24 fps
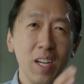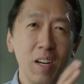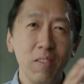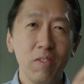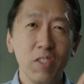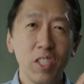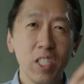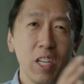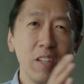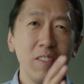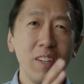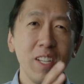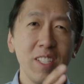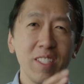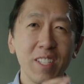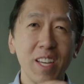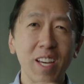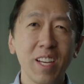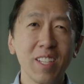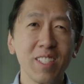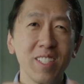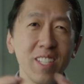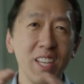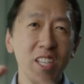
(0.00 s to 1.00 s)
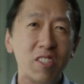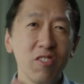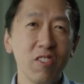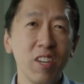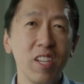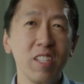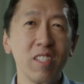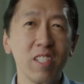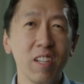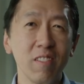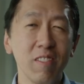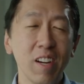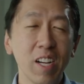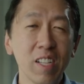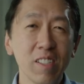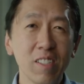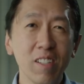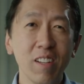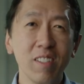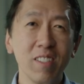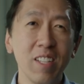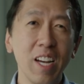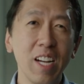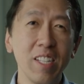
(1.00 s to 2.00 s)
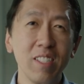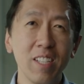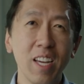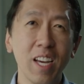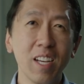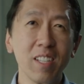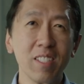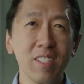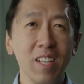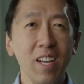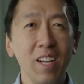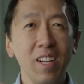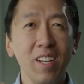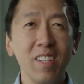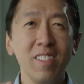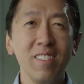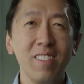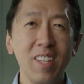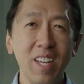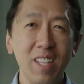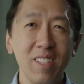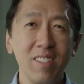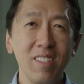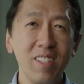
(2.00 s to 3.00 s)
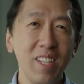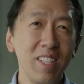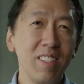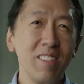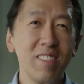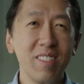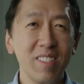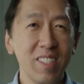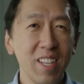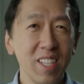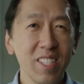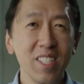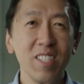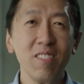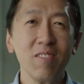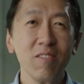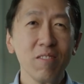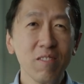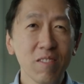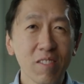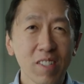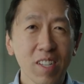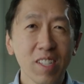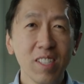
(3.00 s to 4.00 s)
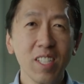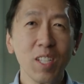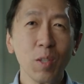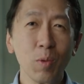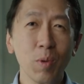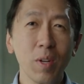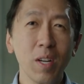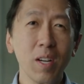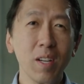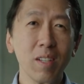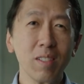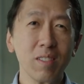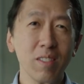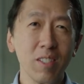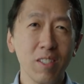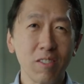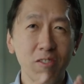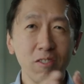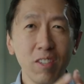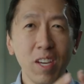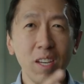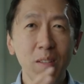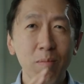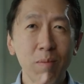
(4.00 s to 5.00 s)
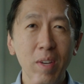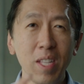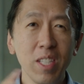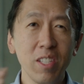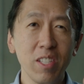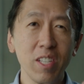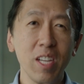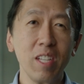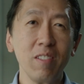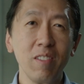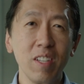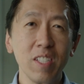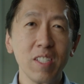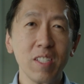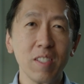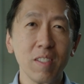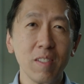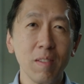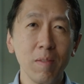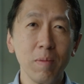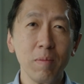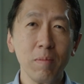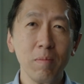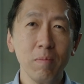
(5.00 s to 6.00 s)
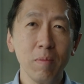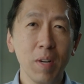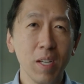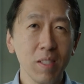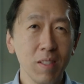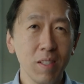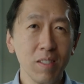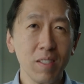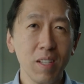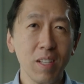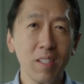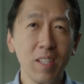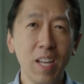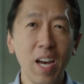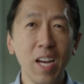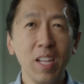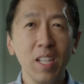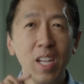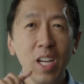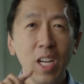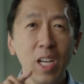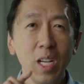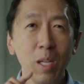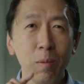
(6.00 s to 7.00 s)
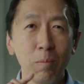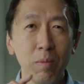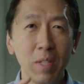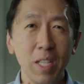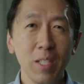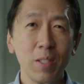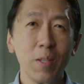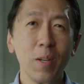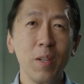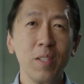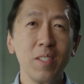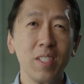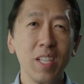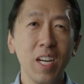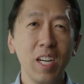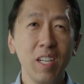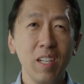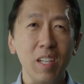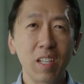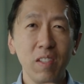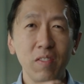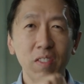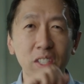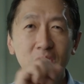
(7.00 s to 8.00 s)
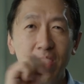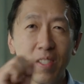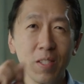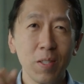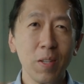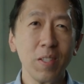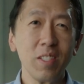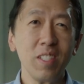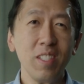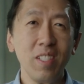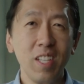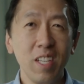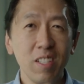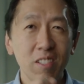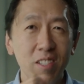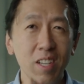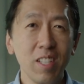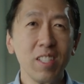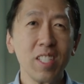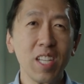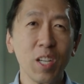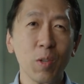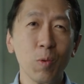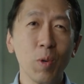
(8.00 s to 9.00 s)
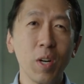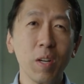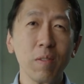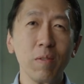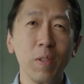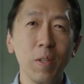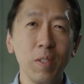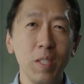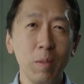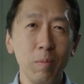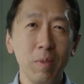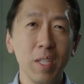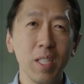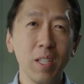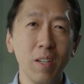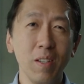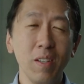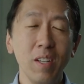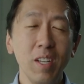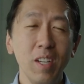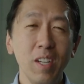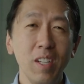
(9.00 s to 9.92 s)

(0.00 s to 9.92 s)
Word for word: of generate text and train directly on that text, then it doesn't really work to train many generations of models like that. But it turns out if you insert an agentic workflow in the middle